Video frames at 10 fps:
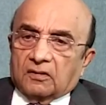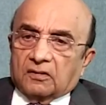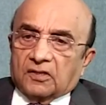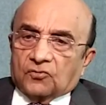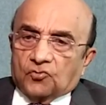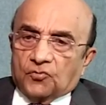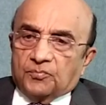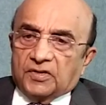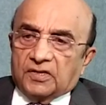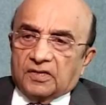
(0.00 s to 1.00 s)
there could
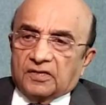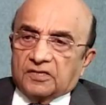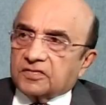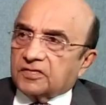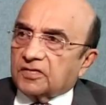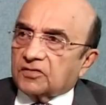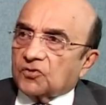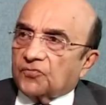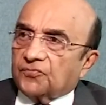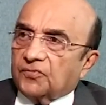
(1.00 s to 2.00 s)
be an incidence
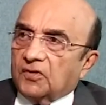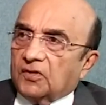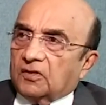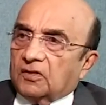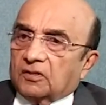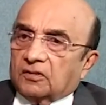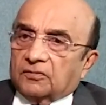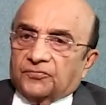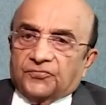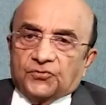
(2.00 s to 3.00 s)
of
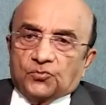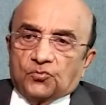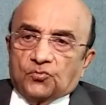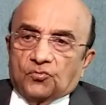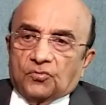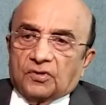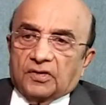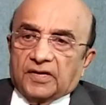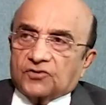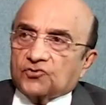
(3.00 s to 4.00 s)
few
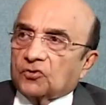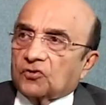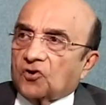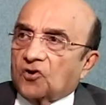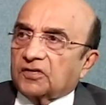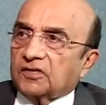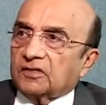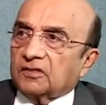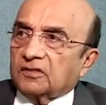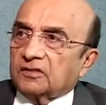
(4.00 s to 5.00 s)
actual clotting
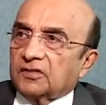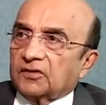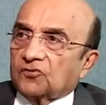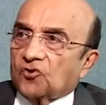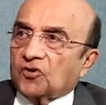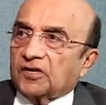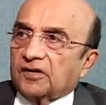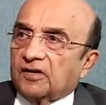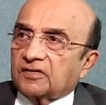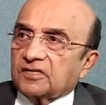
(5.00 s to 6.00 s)
in the coronary
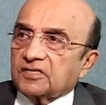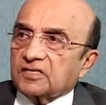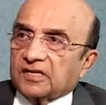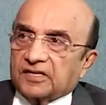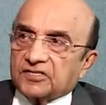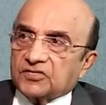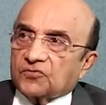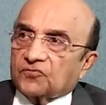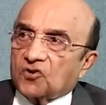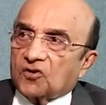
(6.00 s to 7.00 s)
arteries, cases
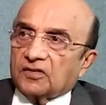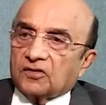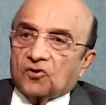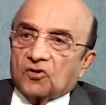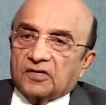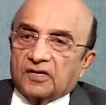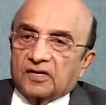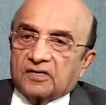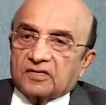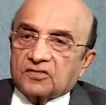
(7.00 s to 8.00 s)
of clotting in the coronary
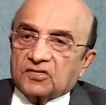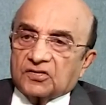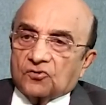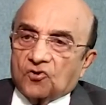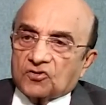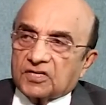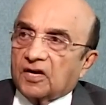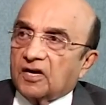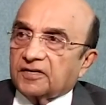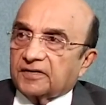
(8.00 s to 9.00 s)
arteries causing
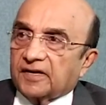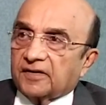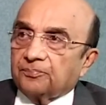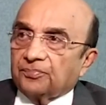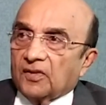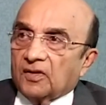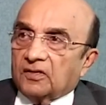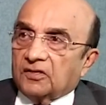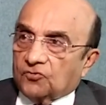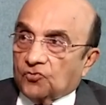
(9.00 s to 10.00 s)
heart attack.
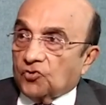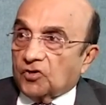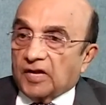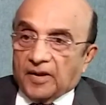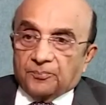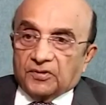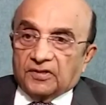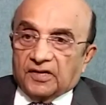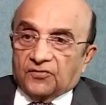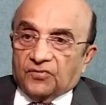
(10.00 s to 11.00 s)
It could happen
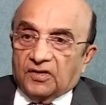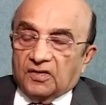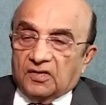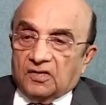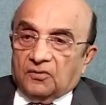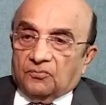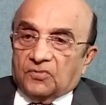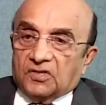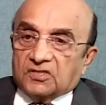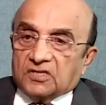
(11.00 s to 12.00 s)
that way,
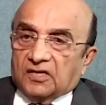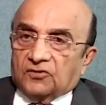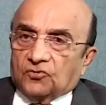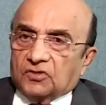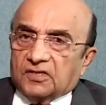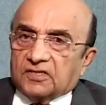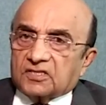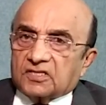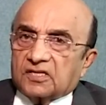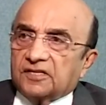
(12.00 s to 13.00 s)
but I don't think it's
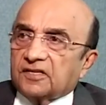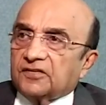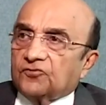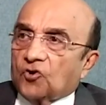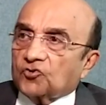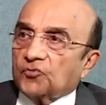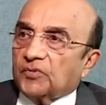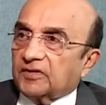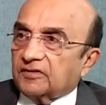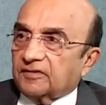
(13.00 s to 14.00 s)
clearly
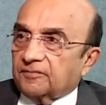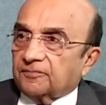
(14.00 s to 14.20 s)
documented.